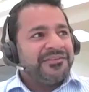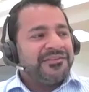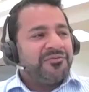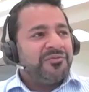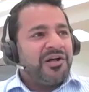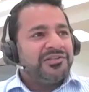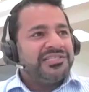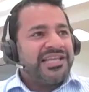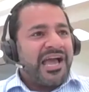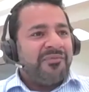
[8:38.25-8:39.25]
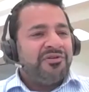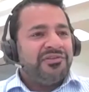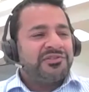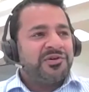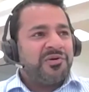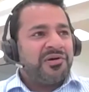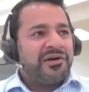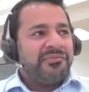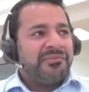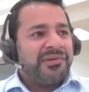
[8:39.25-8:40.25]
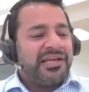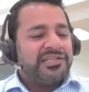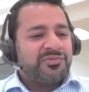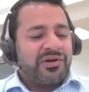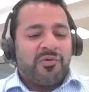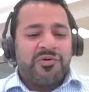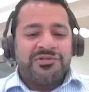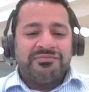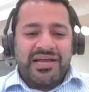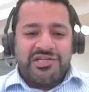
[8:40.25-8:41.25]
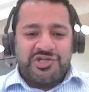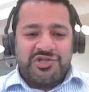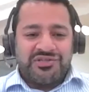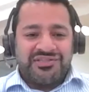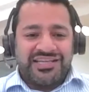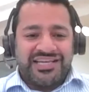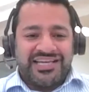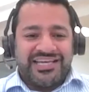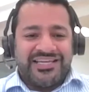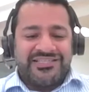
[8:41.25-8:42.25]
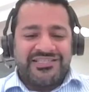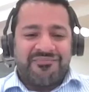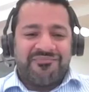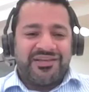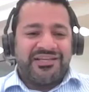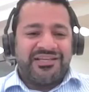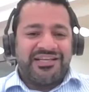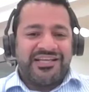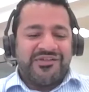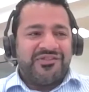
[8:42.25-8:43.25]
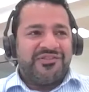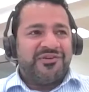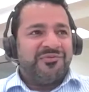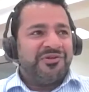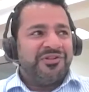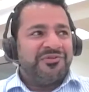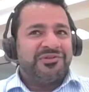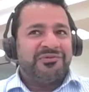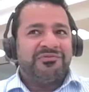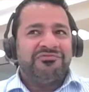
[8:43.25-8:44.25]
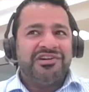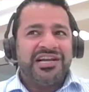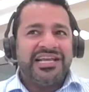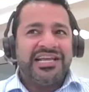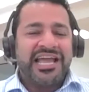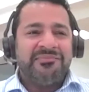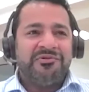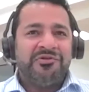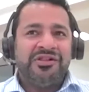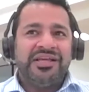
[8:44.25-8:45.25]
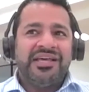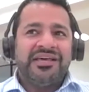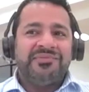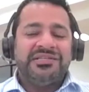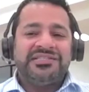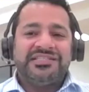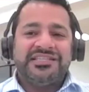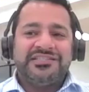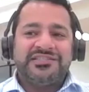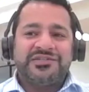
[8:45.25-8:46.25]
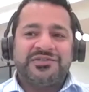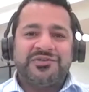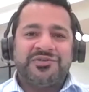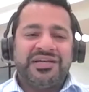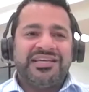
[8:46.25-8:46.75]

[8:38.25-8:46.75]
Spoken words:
world is now moving to a place where automation is something that will really enable businesses to